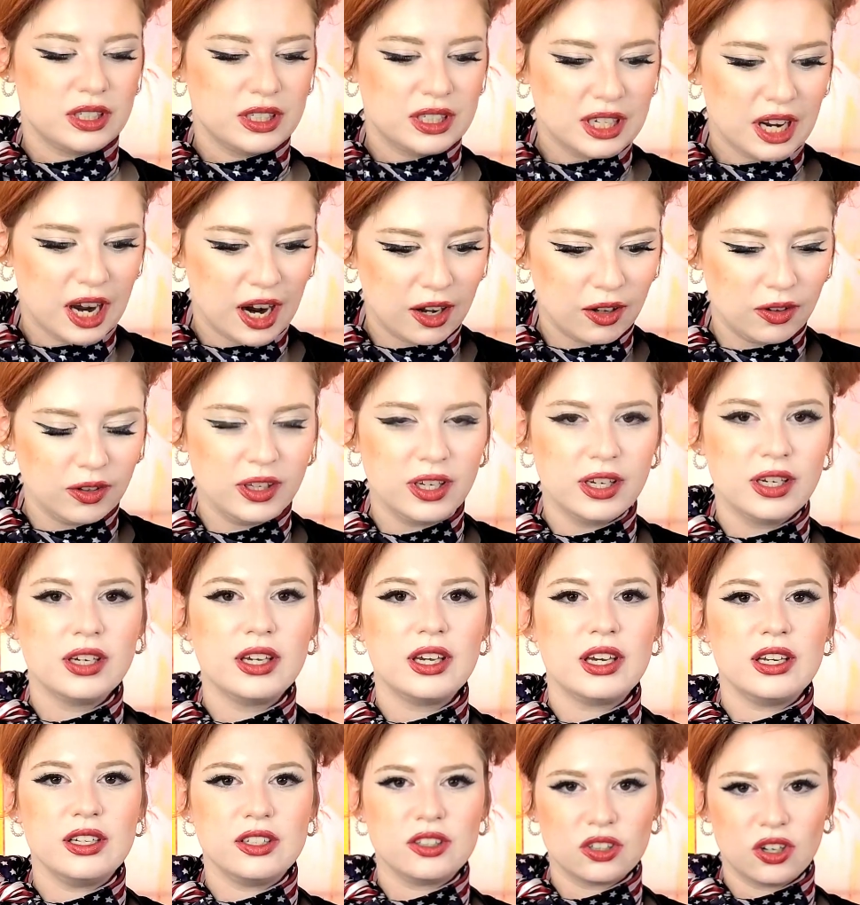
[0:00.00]
telling
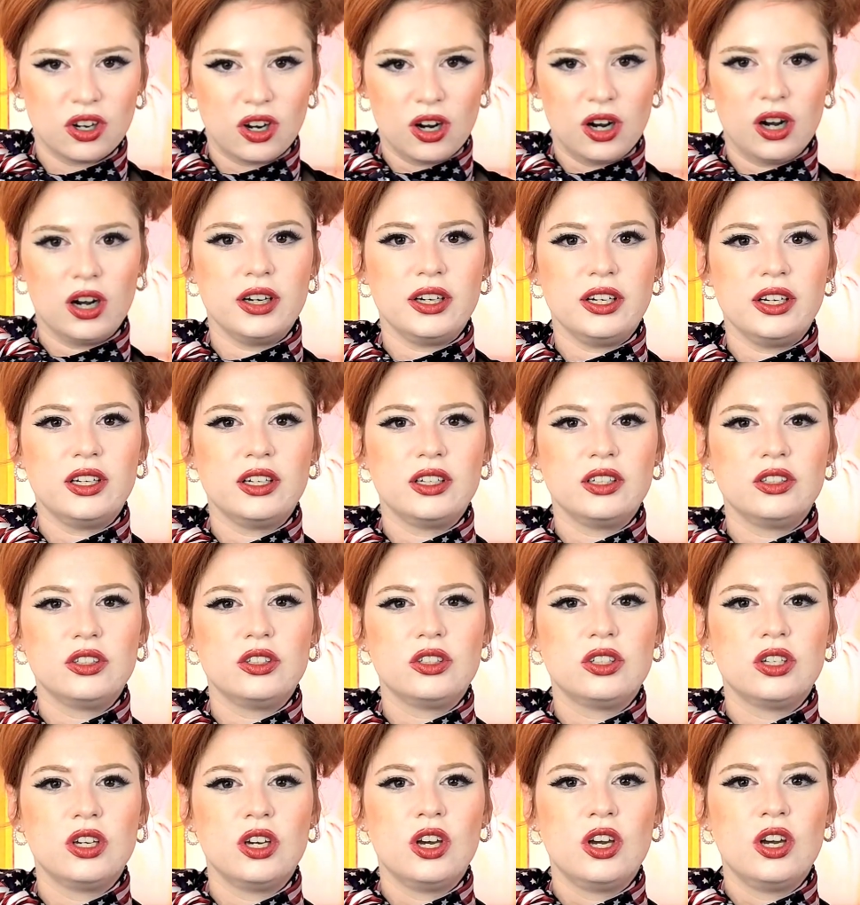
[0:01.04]
its
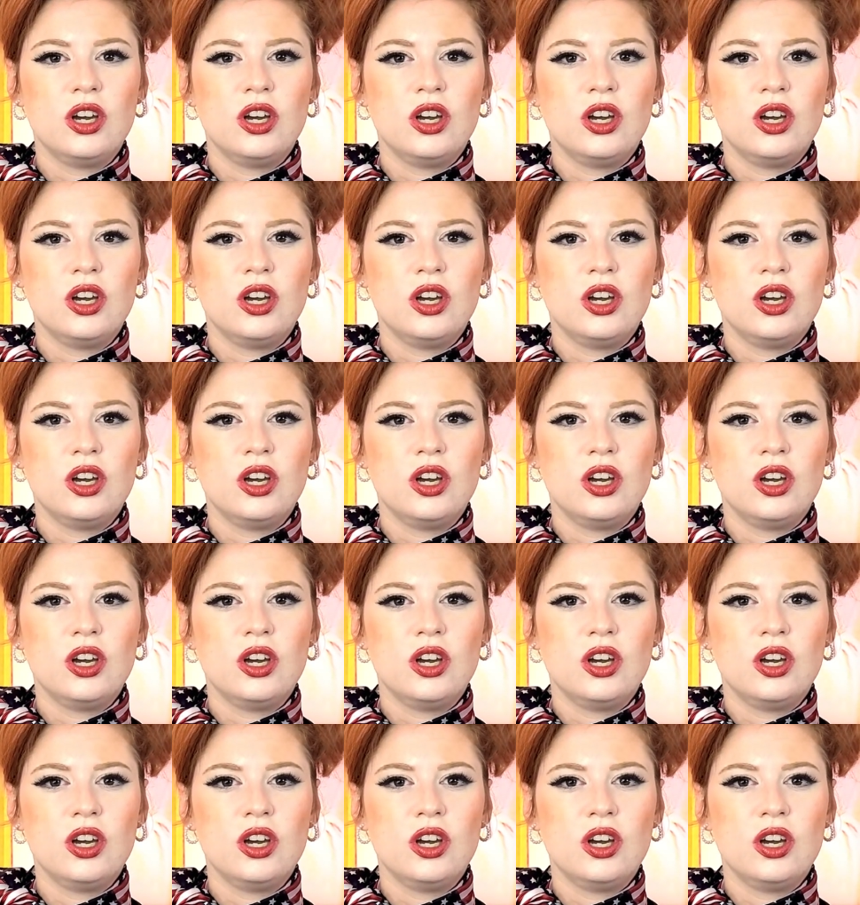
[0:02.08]
audience